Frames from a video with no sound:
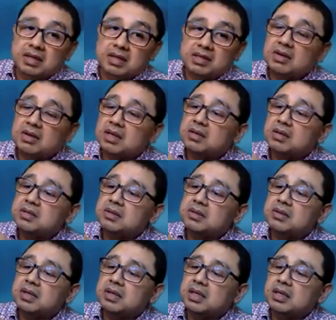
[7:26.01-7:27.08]
This one goes into
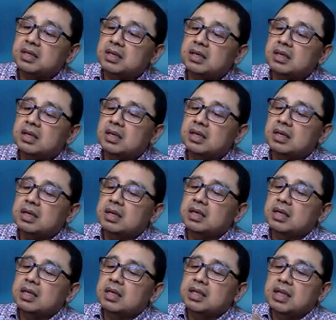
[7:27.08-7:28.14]
green.
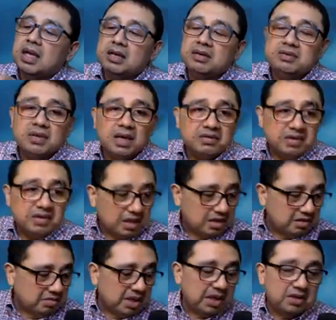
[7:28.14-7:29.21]
Now, if you have
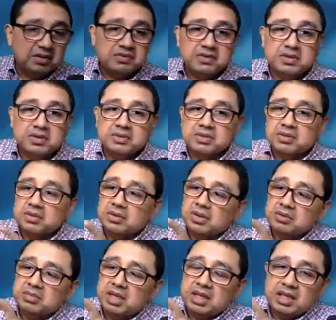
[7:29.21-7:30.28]
another microphone, so
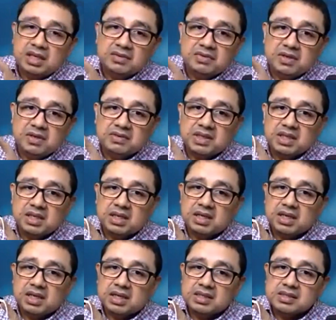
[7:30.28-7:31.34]
normally if you have a
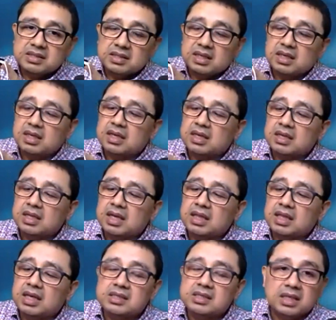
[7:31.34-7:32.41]
TRS and that
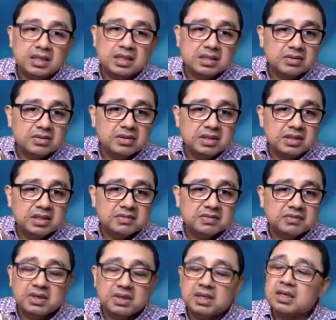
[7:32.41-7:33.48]
headset is only just
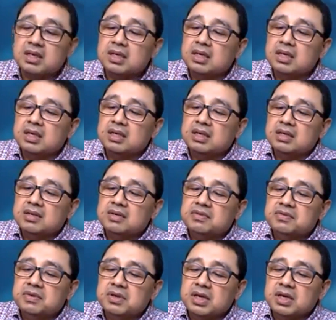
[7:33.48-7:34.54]
for
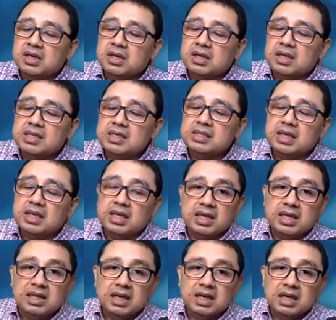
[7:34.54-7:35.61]

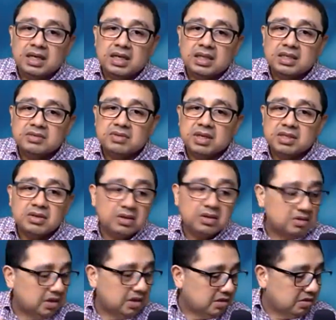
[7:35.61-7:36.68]
listening, this one is going
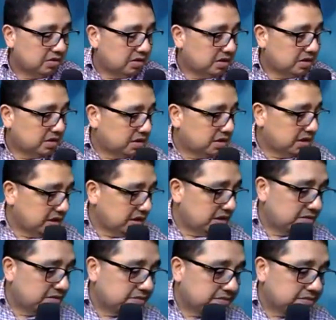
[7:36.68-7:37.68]
to get colored green.